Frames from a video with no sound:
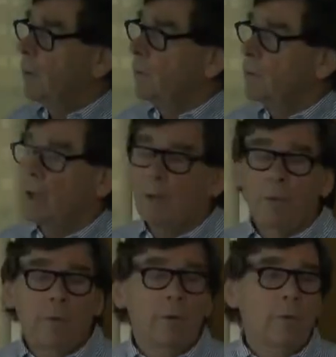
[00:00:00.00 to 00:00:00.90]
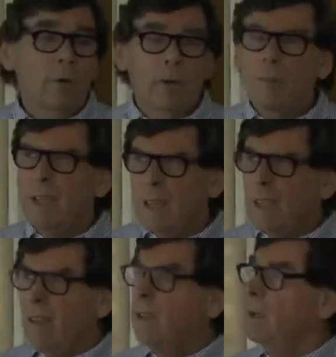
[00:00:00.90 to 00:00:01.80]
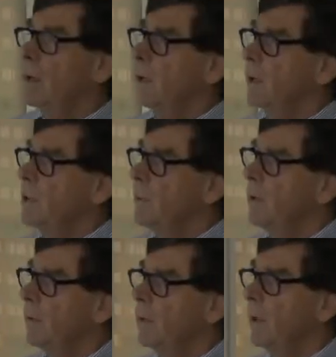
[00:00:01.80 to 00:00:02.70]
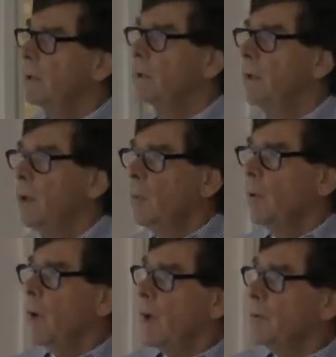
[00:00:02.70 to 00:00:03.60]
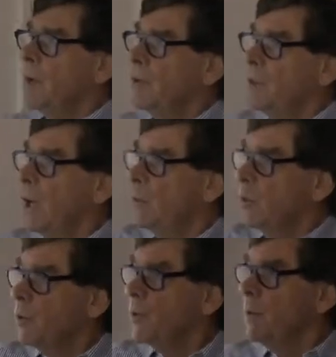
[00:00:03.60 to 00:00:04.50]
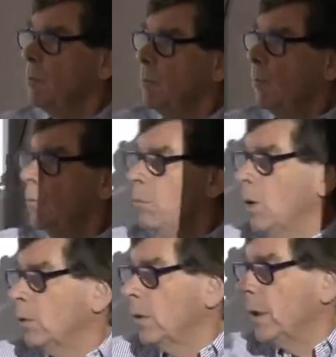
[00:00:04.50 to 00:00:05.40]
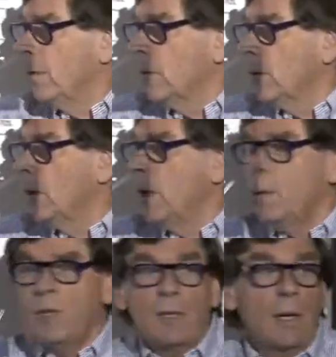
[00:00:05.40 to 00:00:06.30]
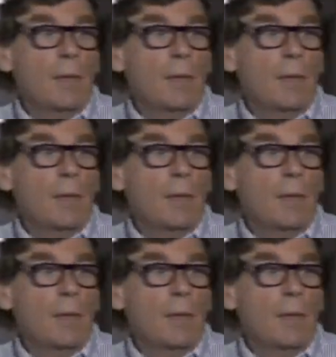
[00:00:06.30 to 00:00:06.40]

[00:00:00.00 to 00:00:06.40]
a long time we got it wrong. I begin to think nowadays we got it right. But our attempt was to model it and imitate